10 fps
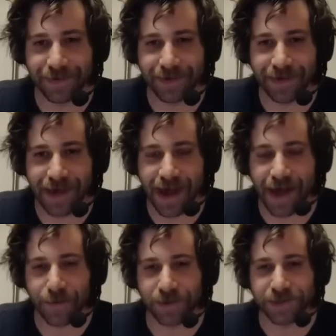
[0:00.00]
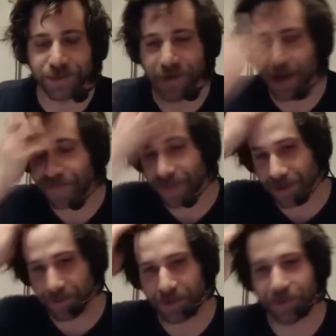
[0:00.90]
I'm, I'm I will do pissed.
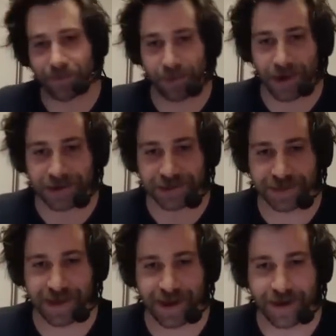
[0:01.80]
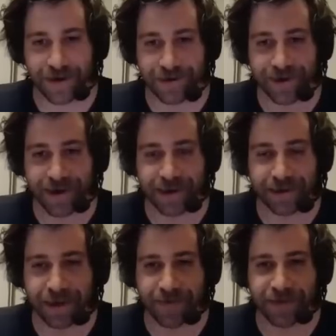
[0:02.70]
nothing but brush the hair on your head
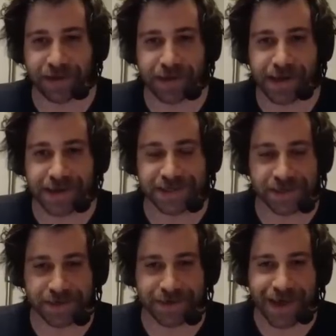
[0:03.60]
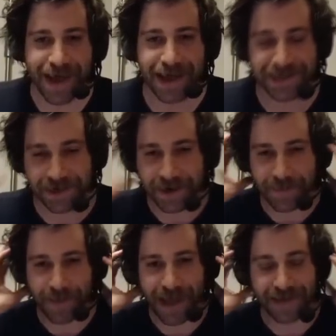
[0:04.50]
lovingly as your have, as your
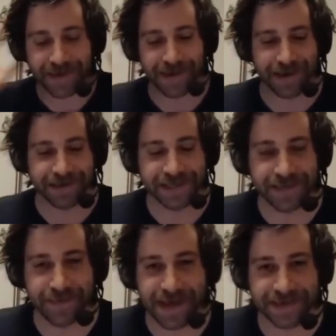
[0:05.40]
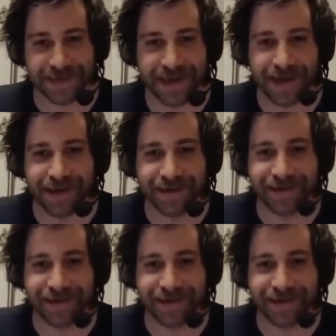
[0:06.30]
companion and teammate tonight.